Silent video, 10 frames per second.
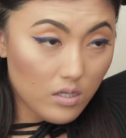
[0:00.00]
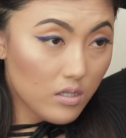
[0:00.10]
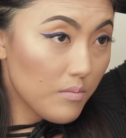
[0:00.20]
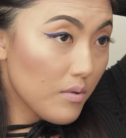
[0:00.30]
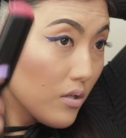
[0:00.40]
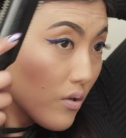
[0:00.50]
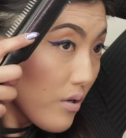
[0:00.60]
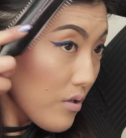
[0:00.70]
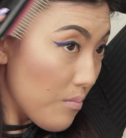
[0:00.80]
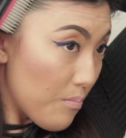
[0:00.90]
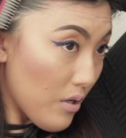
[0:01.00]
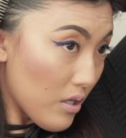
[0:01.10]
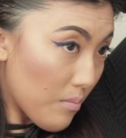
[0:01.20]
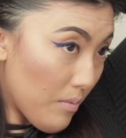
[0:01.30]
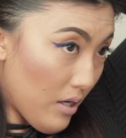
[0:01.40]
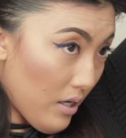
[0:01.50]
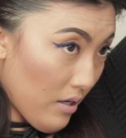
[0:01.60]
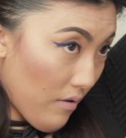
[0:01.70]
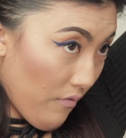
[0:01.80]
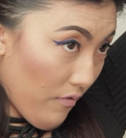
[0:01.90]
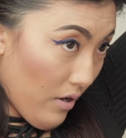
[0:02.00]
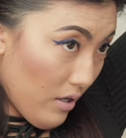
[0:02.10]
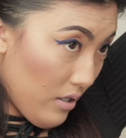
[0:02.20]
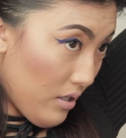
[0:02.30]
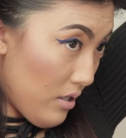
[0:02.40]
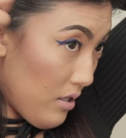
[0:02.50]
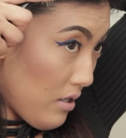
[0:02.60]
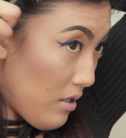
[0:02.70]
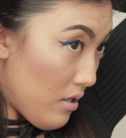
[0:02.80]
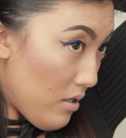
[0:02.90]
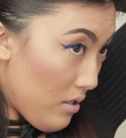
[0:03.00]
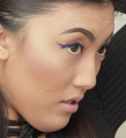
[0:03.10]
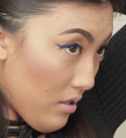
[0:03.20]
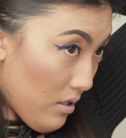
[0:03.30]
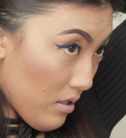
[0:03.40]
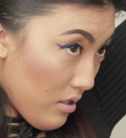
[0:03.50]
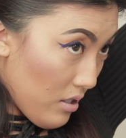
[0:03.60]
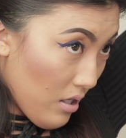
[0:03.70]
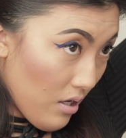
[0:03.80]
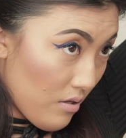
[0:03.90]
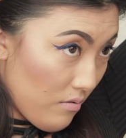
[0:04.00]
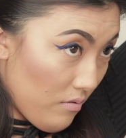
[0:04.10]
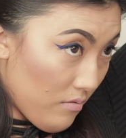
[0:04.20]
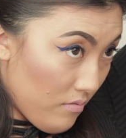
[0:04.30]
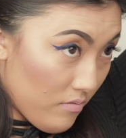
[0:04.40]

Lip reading: So I'm just going to brush my hair first, like so,